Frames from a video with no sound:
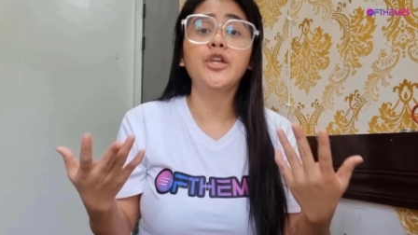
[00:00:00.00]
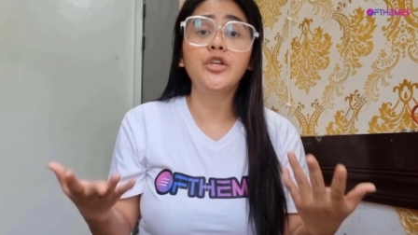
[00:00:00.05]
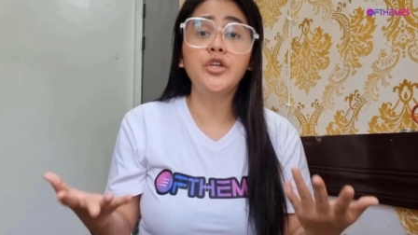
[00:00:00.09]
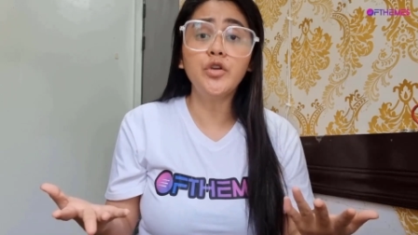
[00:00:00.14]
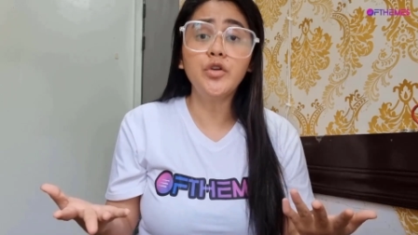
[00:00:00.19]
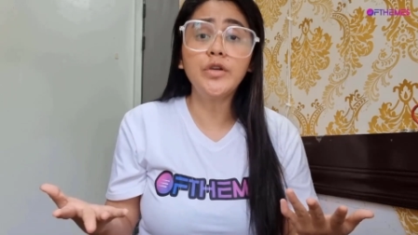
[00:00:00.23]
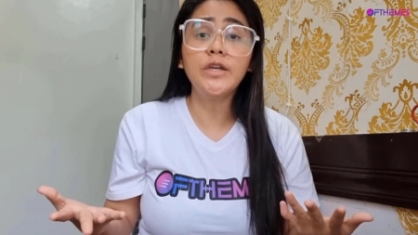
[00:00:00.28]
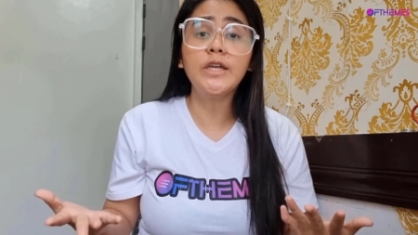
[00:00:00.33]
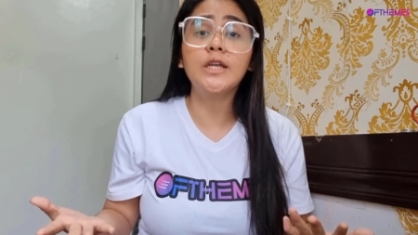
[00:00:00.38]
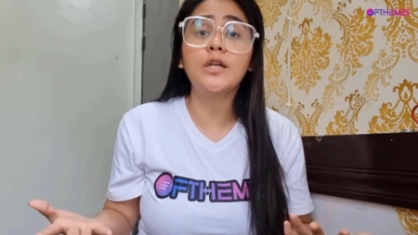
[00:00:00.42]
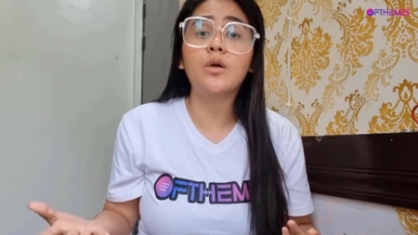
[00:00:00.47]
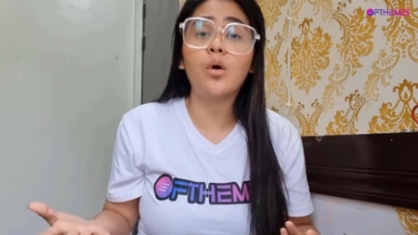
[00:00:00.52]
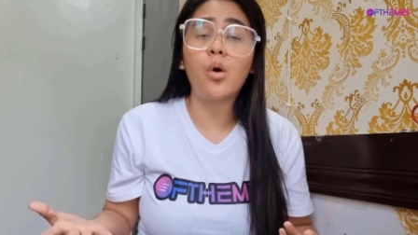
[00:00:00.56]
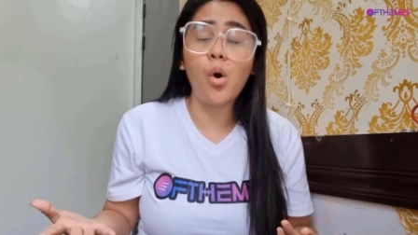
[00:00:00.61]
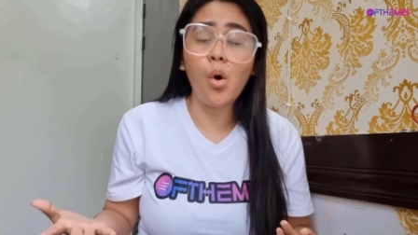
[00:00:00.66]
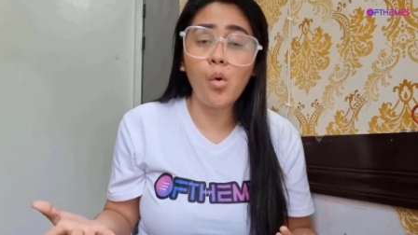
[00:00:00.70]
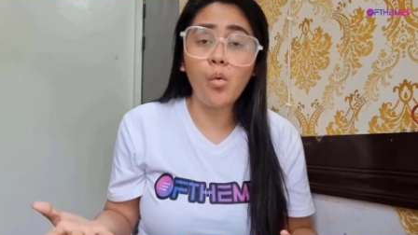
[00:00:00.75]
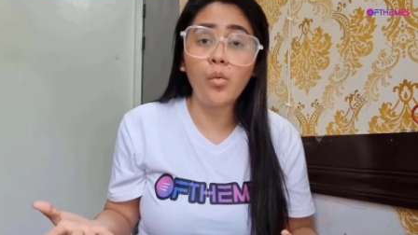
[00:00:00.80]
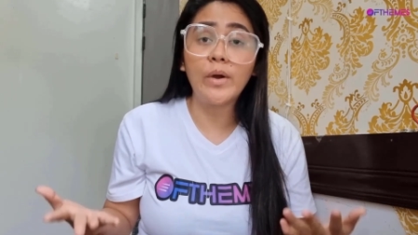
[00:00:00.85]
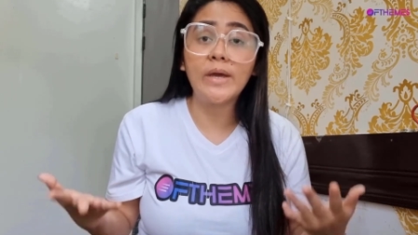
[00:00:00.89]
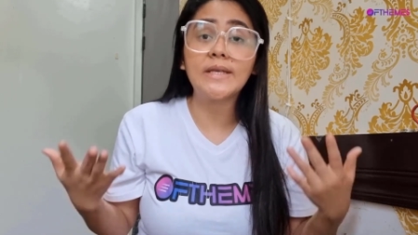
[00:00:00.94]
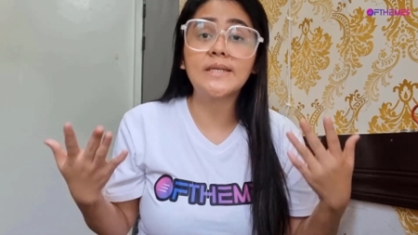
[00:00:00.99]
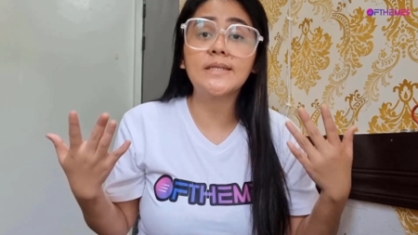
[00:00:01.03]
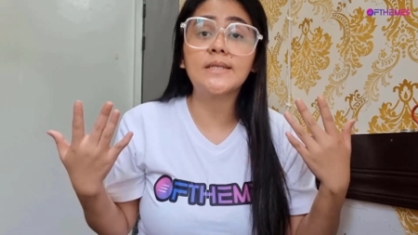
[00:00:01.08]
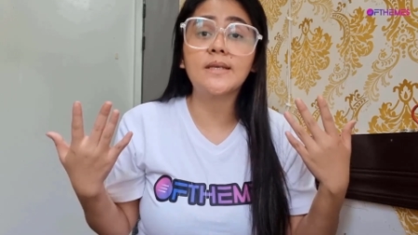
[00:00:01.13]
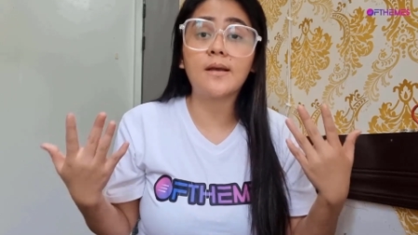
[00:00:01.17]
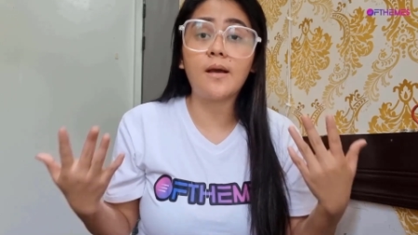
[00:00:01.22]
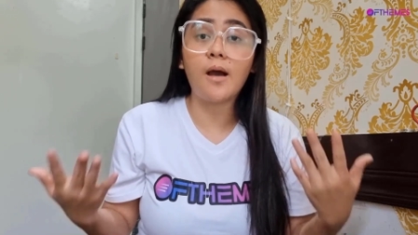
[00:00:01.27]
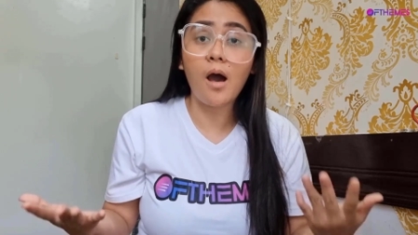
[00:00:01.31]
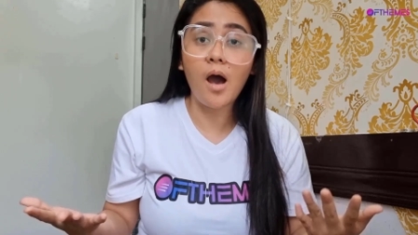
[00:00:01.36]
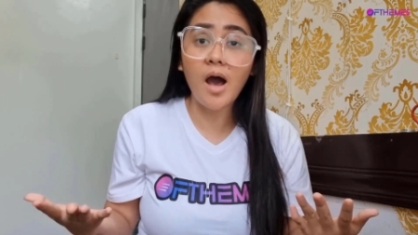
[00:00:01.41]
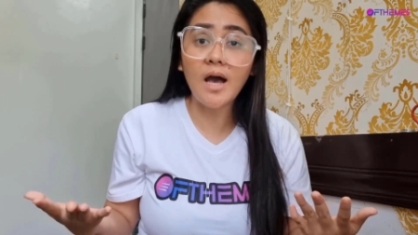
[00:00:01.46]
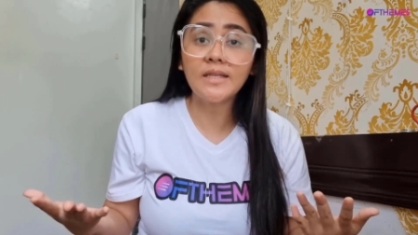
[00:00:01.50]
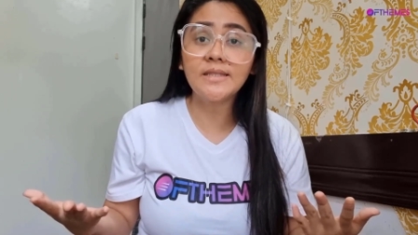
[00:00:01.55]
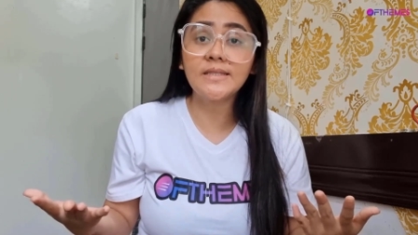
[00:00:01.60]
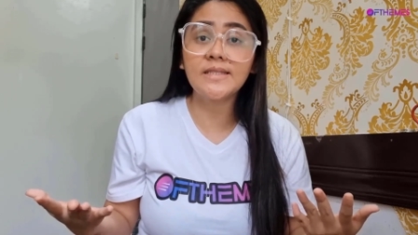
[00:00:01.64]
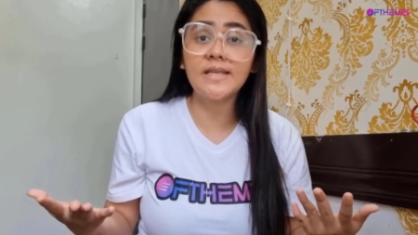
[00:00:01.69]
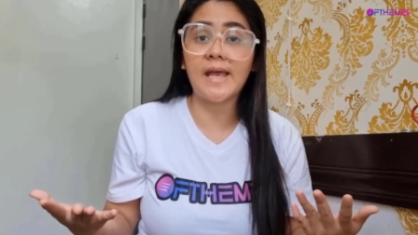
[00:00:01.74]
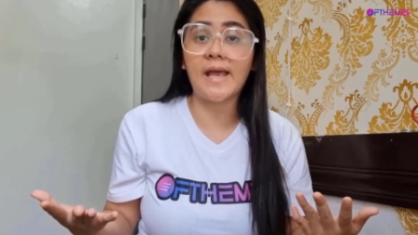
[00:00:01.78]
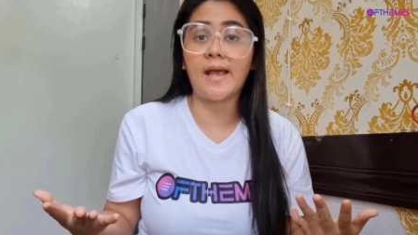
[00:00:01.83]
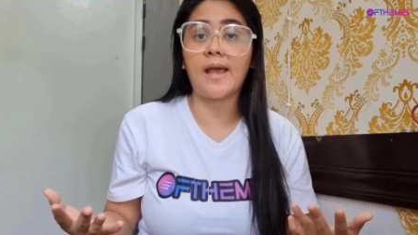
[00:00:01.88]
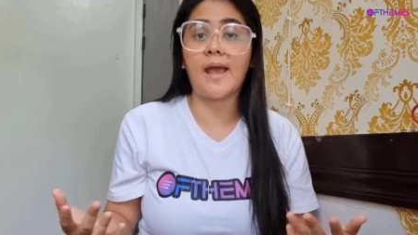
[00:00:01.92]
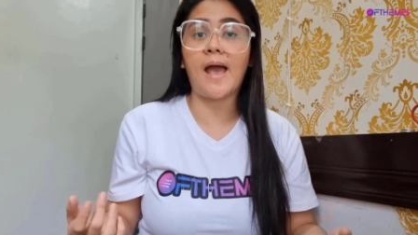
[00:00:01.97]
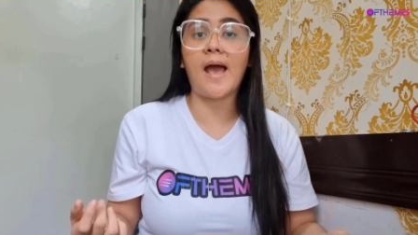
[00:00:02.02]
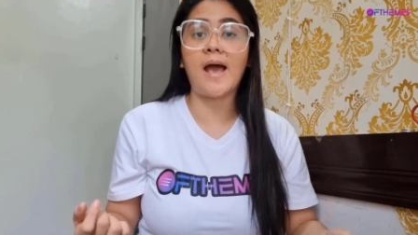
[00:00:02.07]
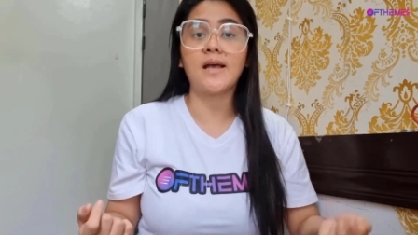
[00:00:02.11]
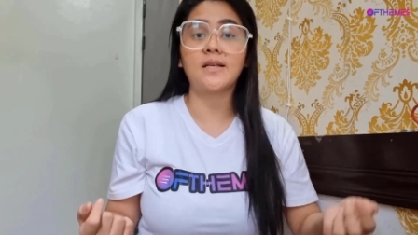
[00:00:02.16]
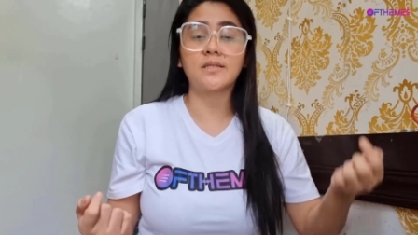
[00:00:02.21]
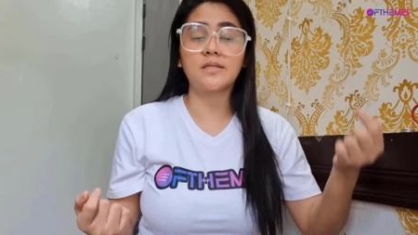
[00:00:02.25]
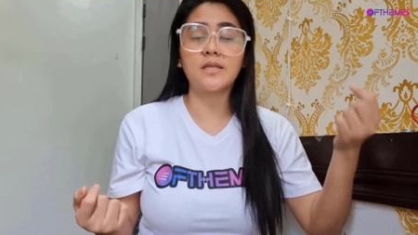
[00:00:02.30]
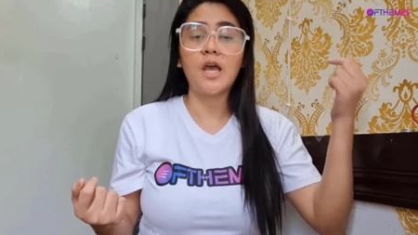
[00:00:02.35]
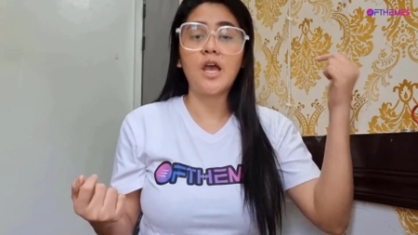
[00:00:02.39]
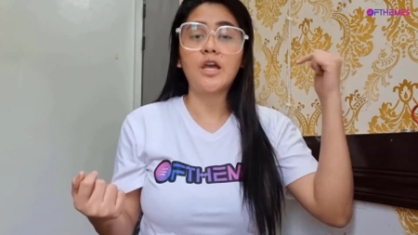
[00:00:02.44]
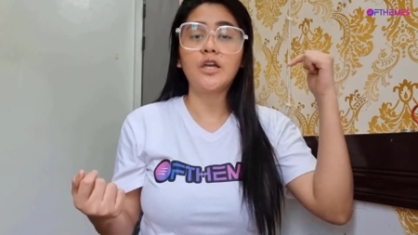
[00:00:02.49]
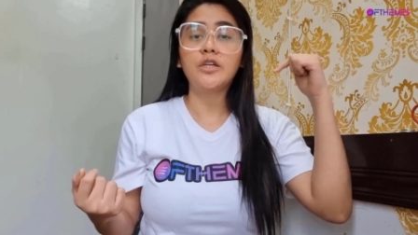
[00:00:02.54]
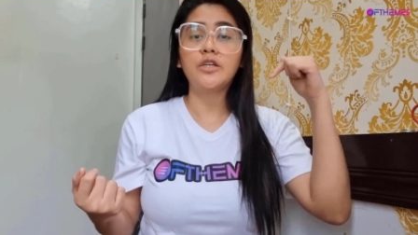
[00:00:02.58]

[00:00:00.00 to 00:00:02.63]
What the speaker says: you can always contact us